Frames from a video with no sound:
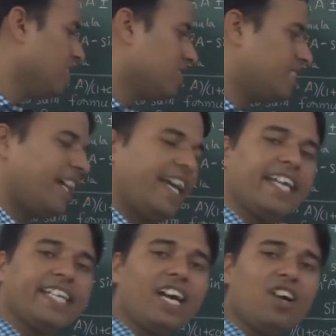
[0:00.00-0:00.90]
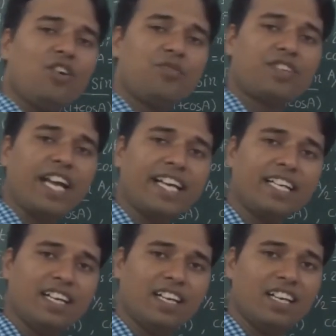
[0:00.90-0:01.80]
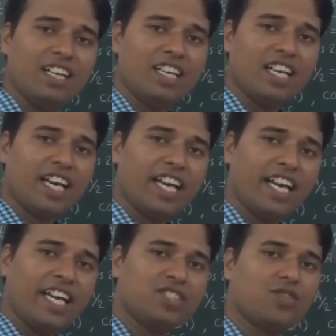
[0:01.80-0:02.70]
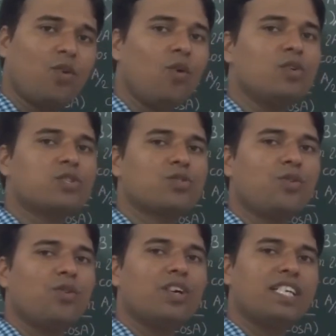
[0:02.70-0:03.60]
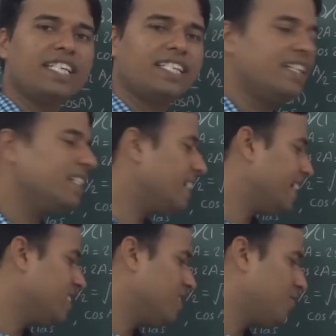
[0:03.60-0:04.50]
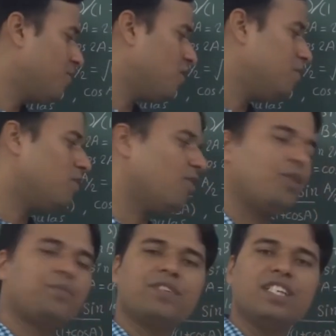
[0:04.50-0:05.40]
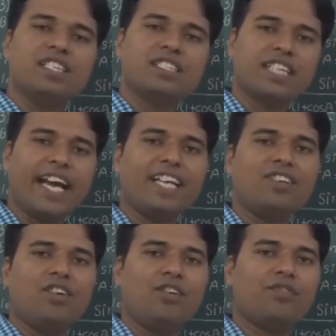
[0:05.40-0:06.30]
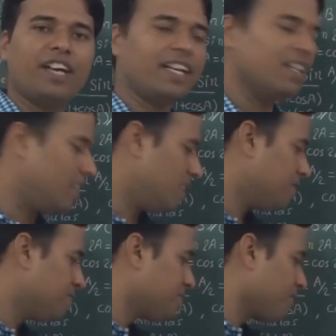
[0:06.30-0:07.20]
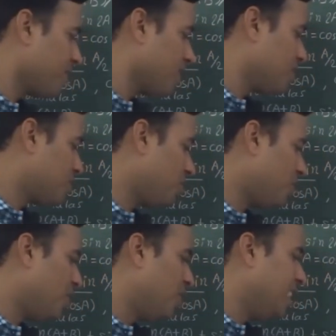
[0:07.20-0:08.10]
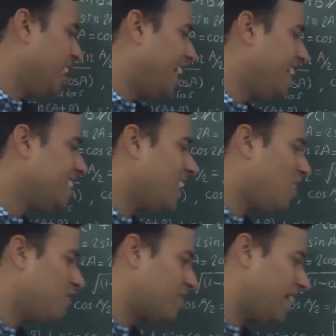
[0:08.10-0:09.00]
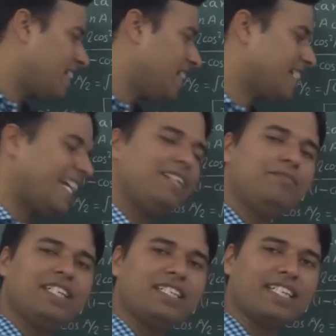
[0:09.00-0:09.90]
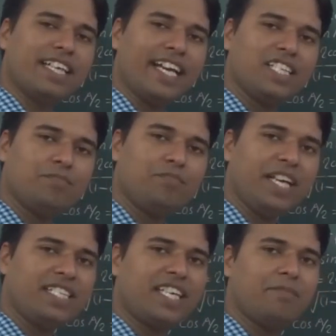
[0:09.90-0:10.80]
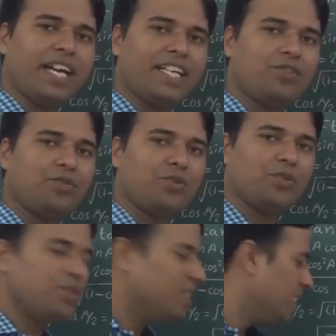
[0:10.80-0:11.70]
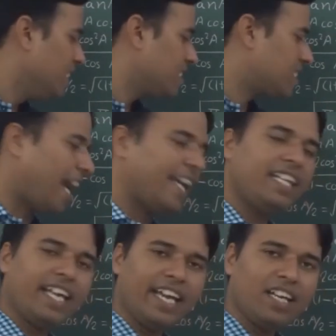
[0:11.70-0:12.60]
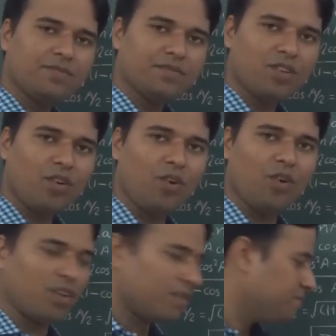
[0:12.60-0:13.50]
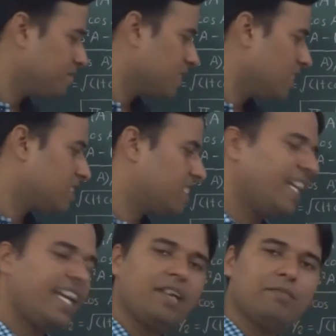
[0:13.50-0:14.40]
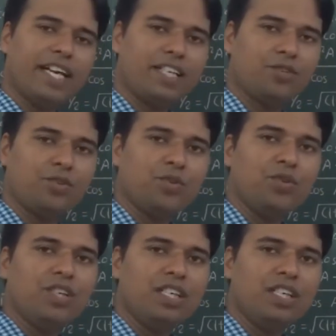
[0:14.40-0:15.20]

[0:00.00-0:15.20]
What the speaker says: The area of triangle is also written in the form of sine of angle. So, area of triangle can be written as BC by 2 sine A or CA by 2